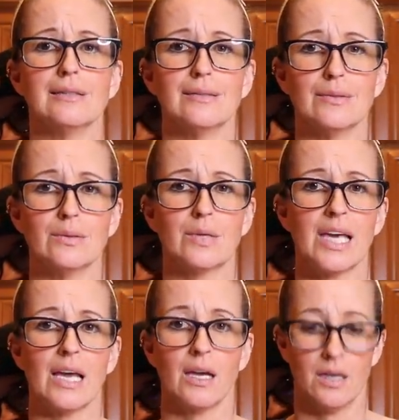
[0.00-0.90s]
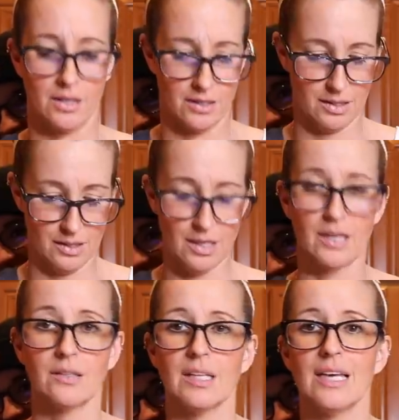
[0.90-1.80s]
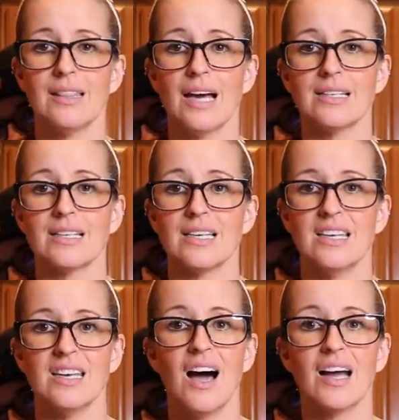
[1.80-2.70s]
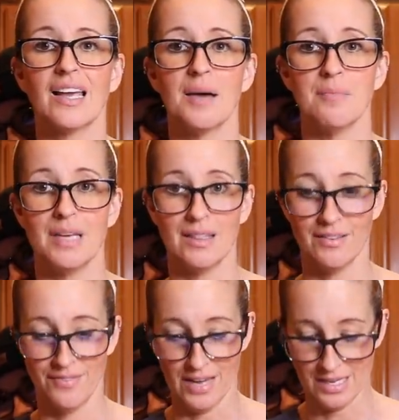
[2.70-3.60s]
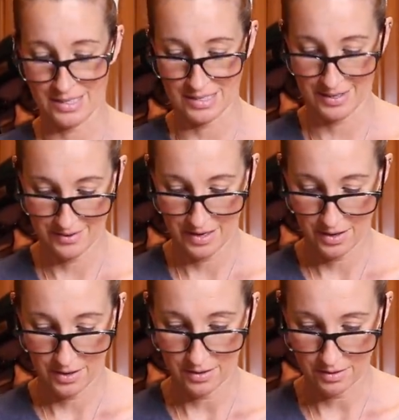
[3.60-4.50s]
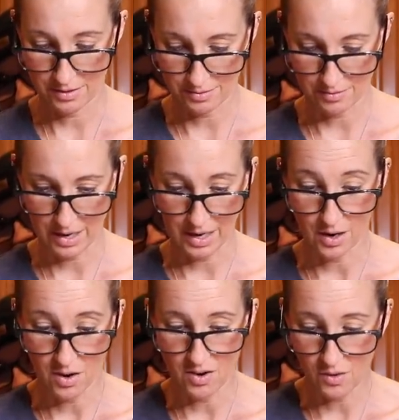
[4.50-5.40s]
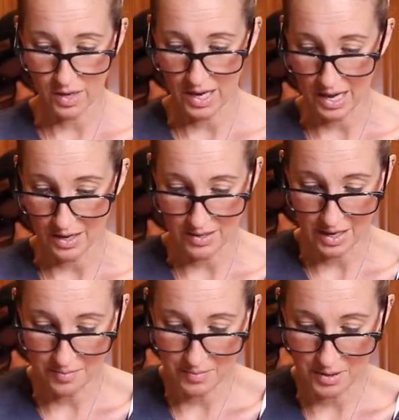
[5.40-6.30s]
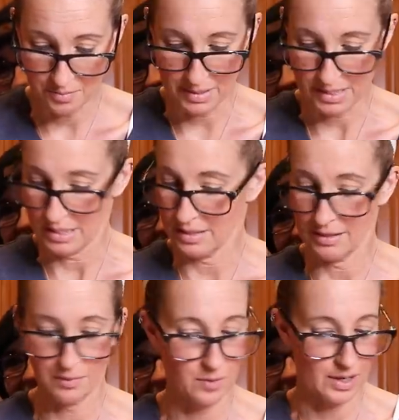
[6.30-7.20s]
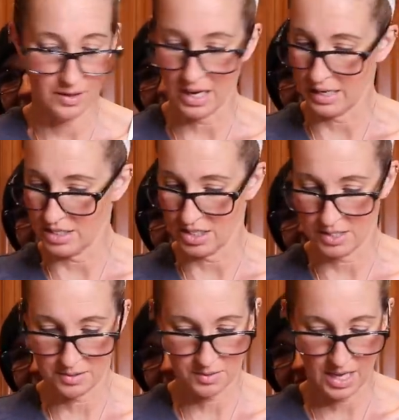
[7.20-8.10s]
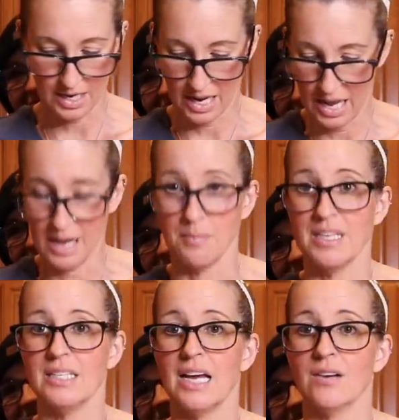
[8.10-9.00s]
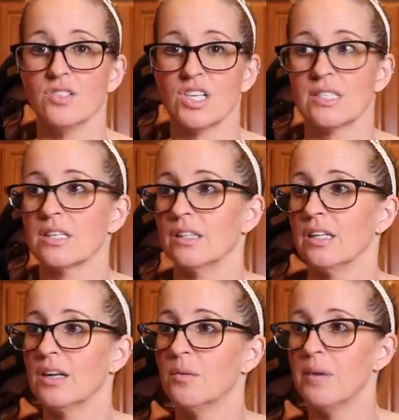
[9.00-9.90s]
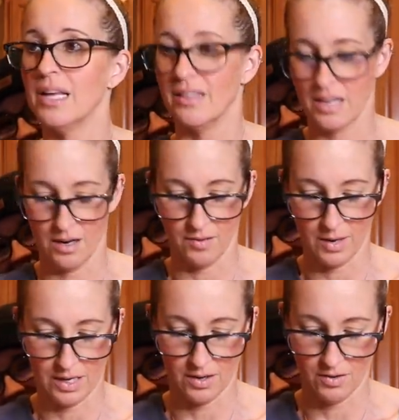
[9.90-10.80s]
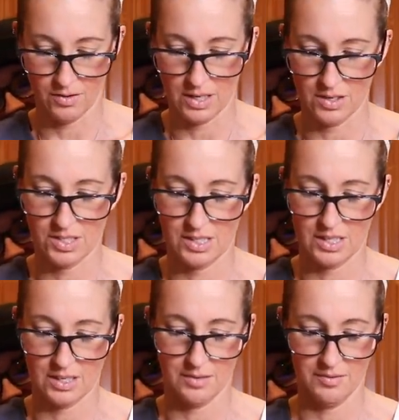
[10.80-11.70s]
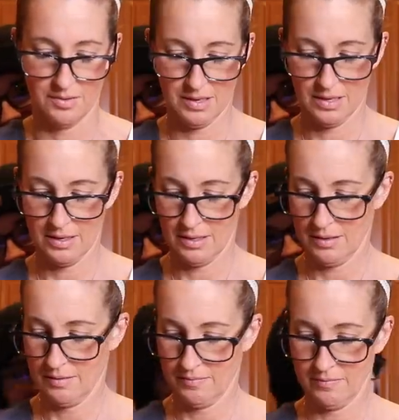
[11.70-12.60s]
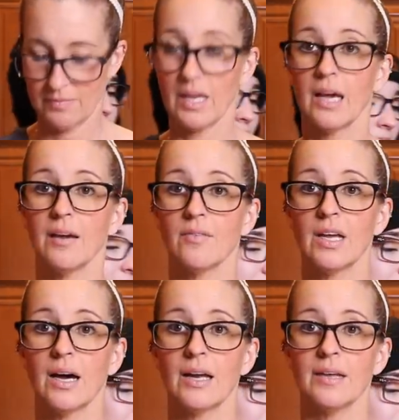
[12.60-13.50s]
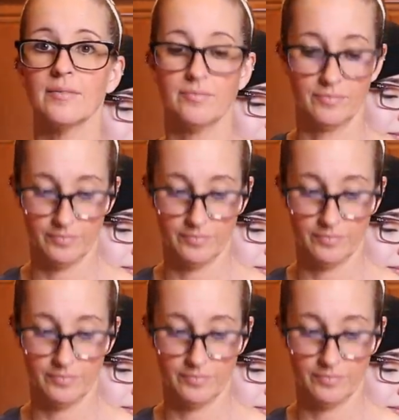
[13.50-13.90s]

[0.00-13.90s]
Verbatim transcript: Okay, luckily that did not get me in the face. All right, okay, yeah, you're missing. We gotta just get it, aim it down just a little bit. There we go, the. Okay, we got it.